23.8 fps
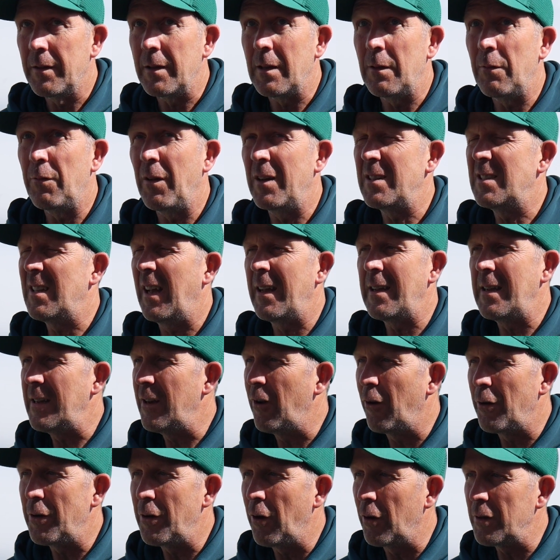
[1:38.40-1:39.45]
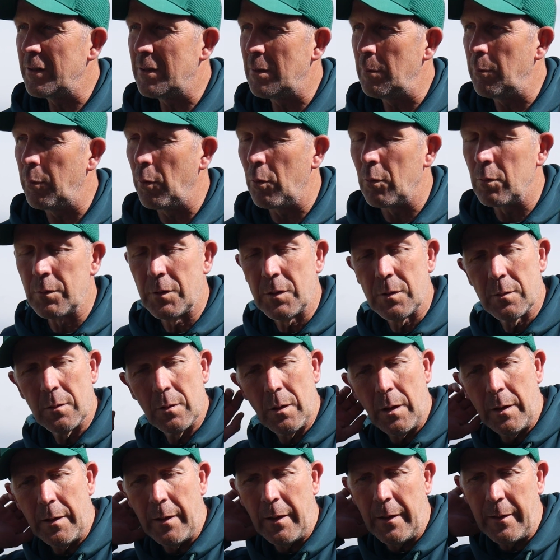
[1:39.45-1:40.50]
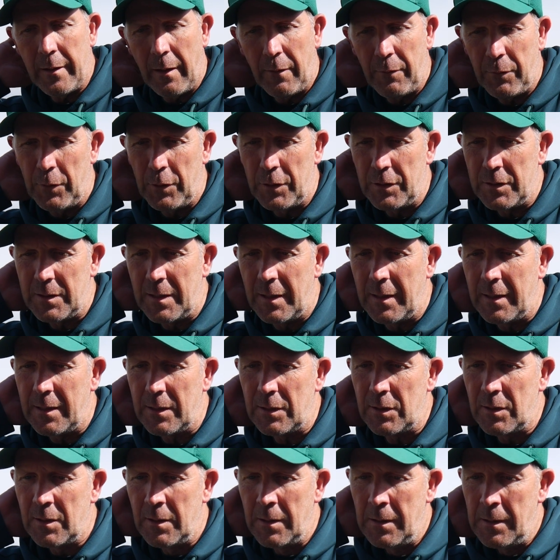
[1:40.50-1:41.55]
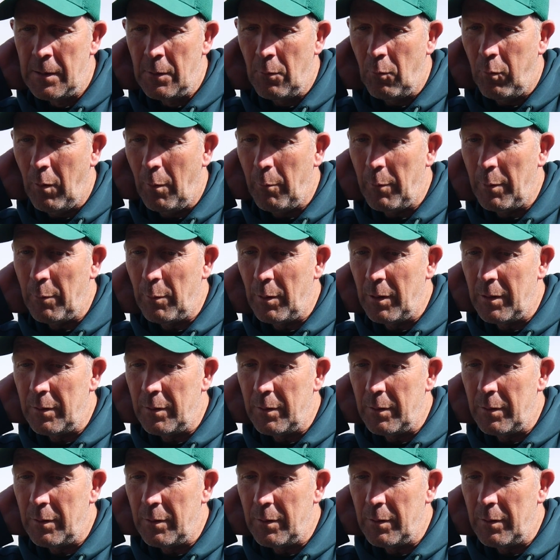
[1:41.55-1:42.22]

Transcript: he faced 89, 90 balls in that first innings when we